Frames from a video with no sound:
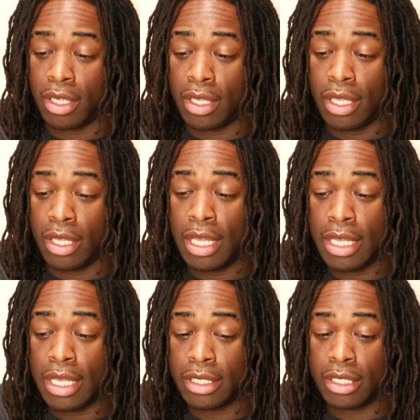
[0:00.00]

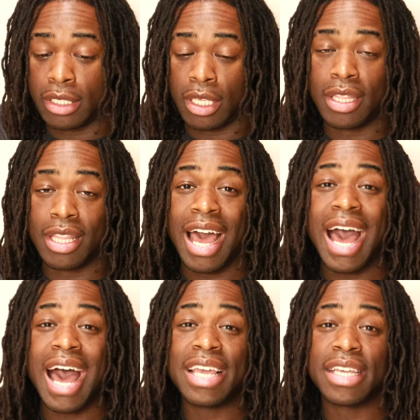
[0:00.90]
is the
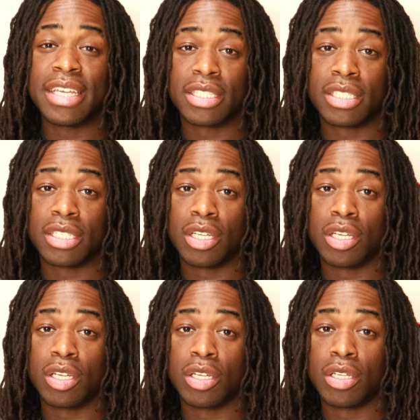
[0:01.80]
highest
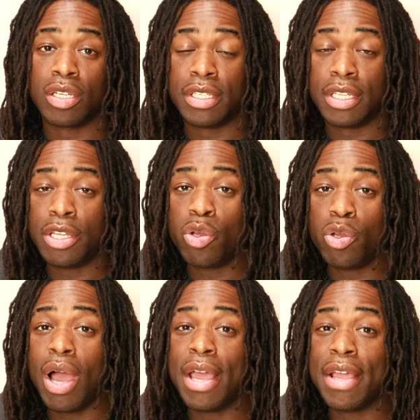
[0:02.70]

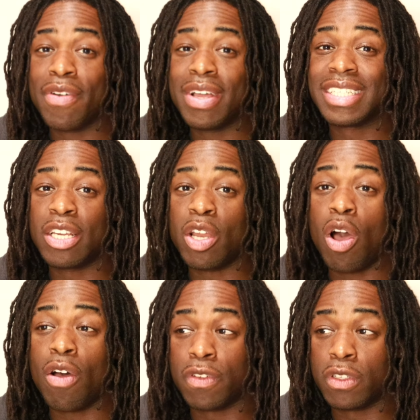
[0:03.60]
DUI arresting
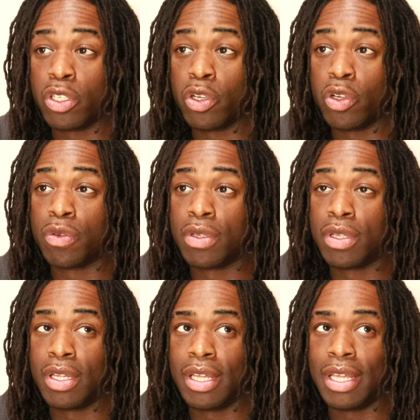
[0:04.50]
officer
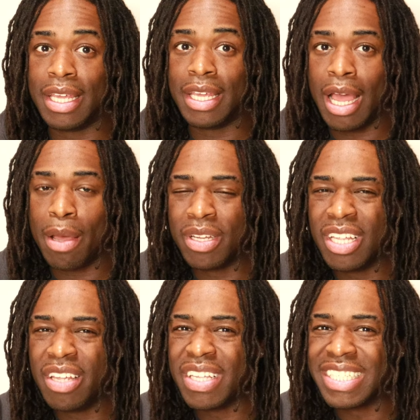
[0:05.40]
in, I
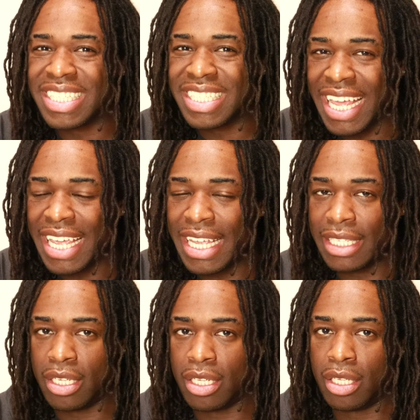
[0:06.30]
believe, the state.
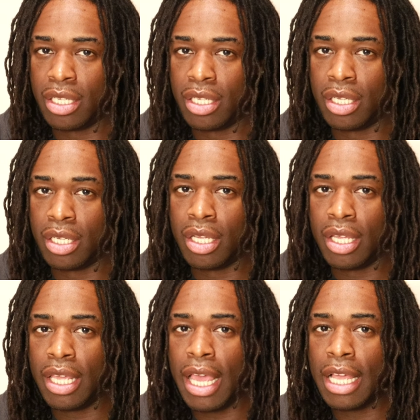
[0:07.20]

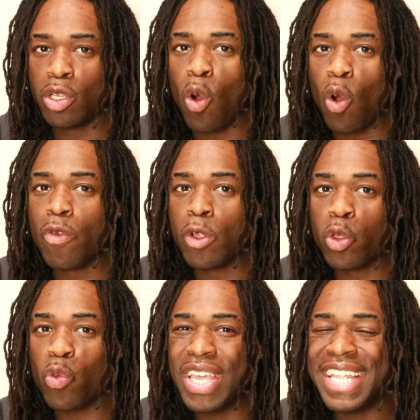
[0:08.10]
He has over
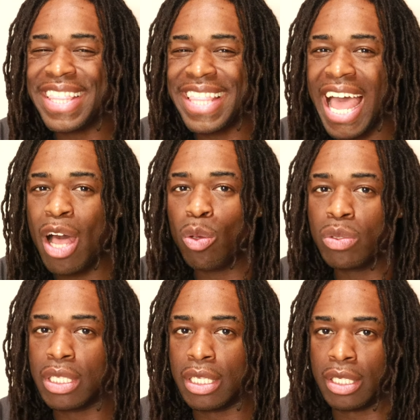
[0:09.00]

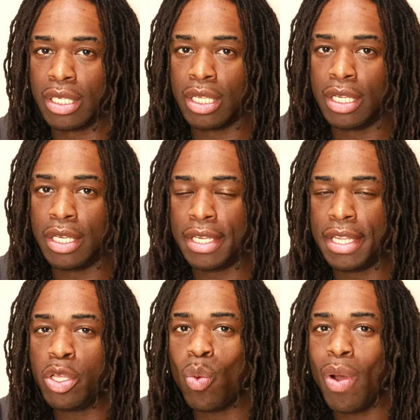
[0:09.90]
3,000
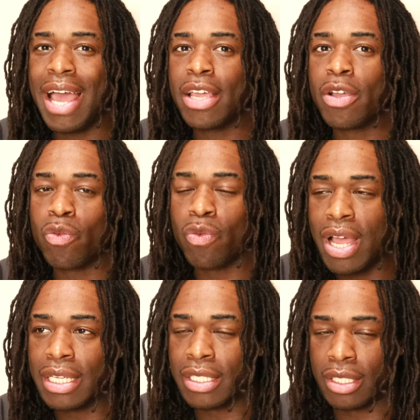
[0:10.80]
DUI
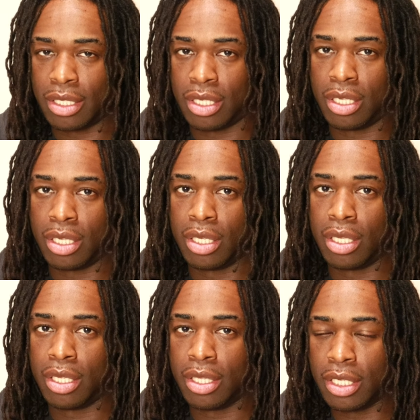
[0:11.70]
arrests.
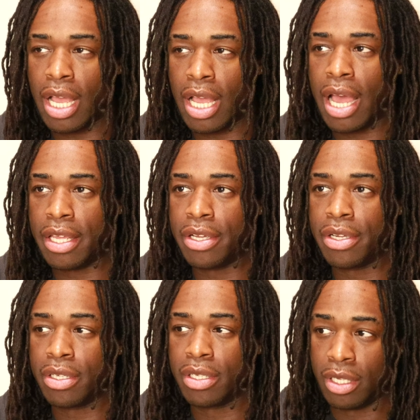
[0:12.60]
This guy here
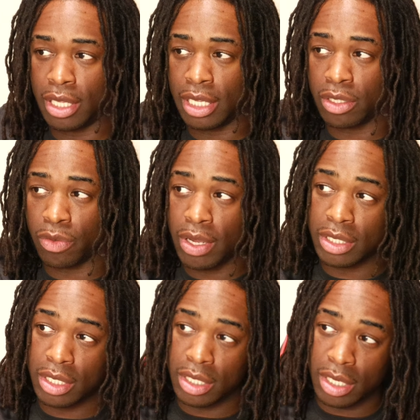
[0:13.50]
that's
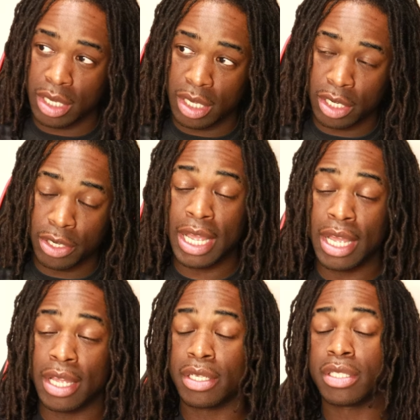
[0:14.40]
arresting uh,
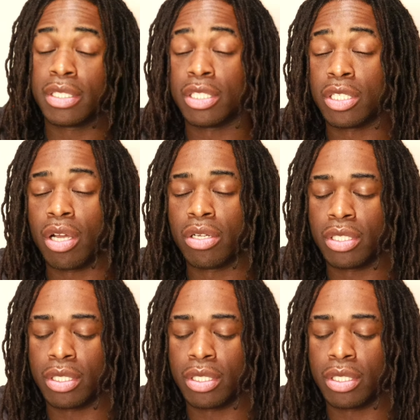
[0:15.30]
Hernandez, the sergeant.